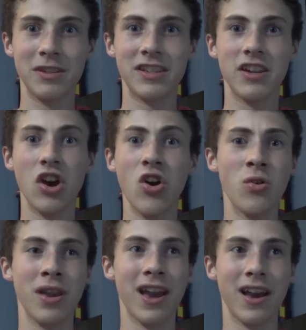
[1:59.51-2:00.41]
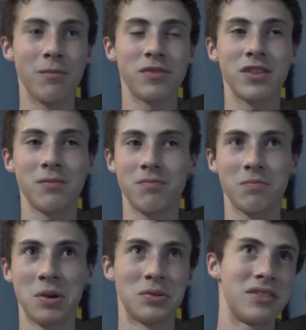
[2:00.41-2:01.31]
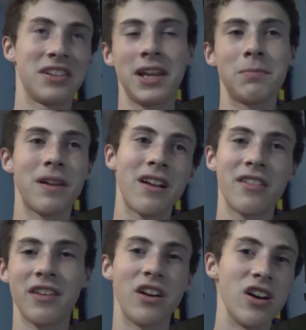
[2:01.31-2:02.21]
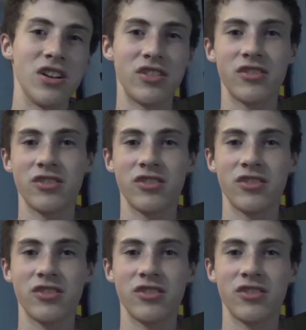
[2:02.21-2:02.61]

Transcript: And he said, oh yeah, I'm supposed to keep that on the hush,